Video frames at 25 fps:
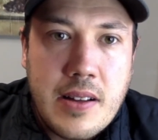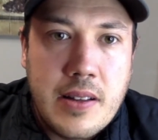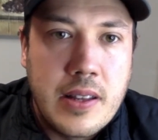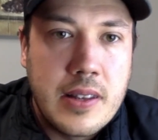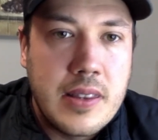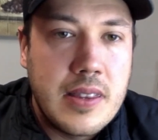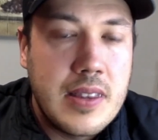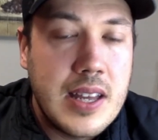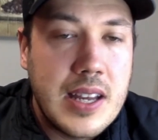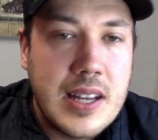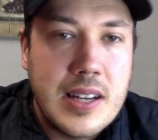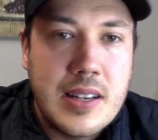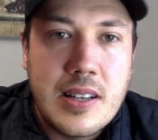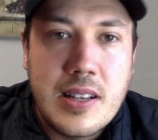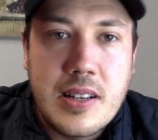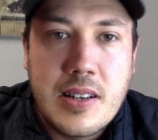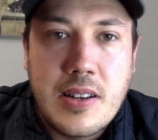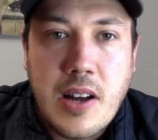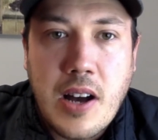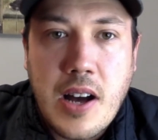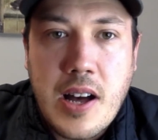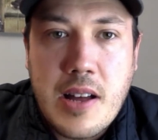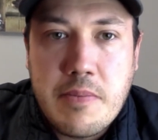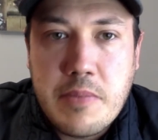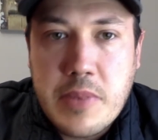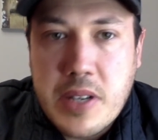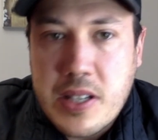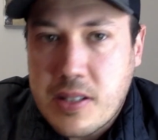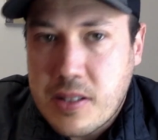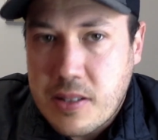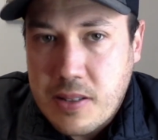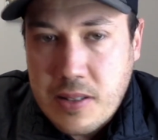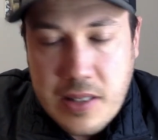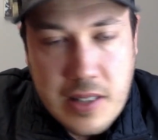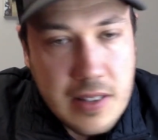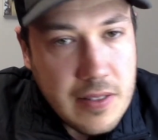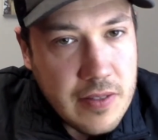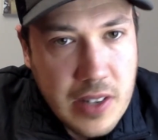they did not miss their
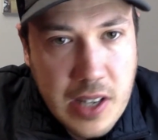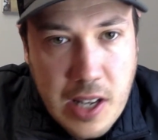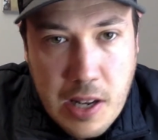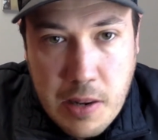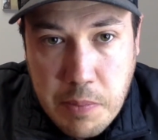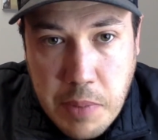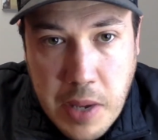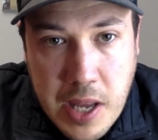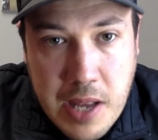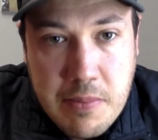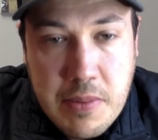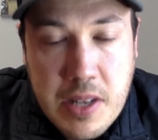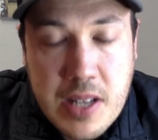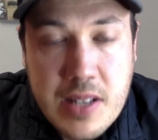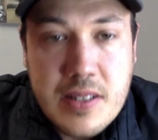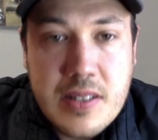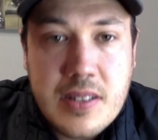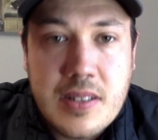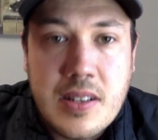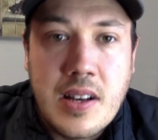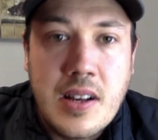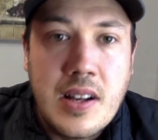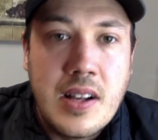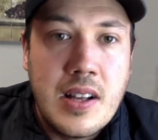dividend payments